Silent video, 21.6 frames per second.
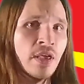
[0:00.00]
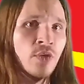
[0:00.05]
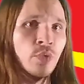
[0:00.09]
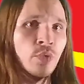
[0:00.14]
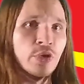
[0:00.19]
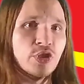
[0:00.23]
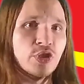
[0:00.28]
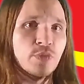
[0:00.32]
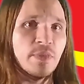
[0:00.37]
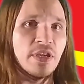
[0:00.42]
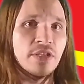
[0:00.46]

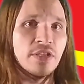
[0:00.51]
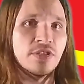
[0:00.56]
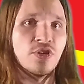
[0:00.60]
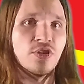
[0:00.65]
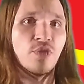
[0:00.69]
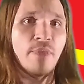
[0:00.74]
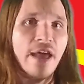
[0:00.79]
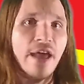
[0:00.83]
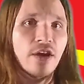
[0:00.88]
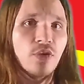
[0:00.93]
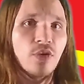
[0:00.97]
Which means no
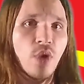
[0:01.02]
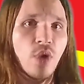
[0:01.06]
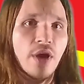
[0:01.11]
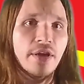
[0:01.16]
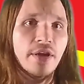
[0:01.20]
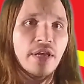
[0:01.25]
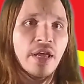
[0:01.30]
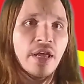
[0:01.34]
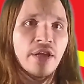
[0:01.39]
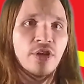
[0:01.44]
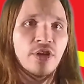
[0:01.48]
matter what,
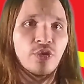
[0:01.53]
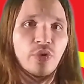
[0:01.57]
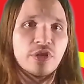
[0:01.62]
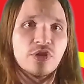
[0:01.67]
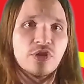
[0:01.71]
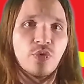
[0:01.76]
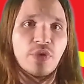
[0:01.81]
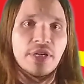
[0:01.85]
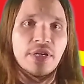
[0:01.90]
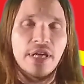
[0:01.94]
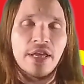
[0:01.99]
you're always
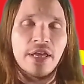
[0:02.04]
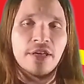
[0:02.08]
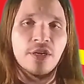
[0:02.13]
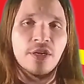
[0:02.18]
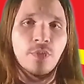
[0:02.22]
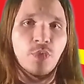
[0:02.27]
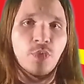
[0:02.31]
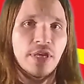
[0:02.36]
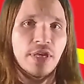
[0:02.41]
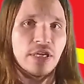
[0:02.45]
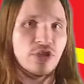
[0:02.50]
going to end up
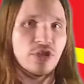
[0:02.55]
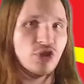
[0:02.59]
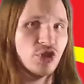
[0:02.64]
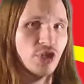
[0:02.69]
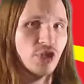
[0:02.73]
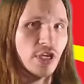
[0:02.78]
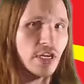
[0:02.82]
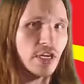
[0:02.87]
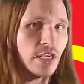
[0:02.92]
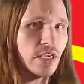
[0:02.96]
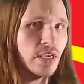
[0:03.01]
with a
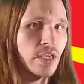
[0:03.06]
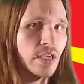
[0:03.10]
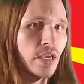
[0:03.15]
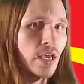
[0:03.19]
shitty,